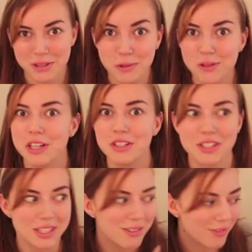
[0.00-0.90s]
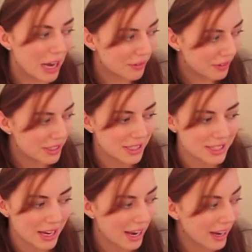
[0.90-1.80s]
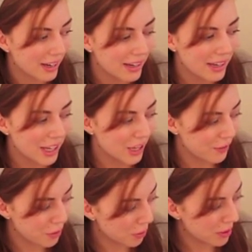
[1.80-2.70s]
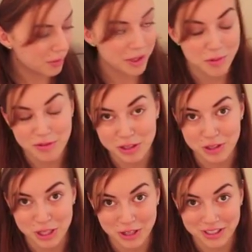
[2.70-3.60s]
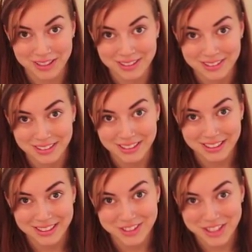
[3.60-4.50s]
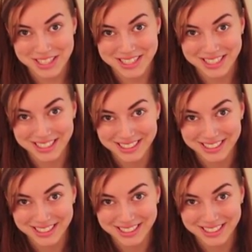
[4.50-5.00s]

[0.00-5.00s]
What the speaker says: Don't try to just eat 5 of these a day if you want to become a vegetarian. Just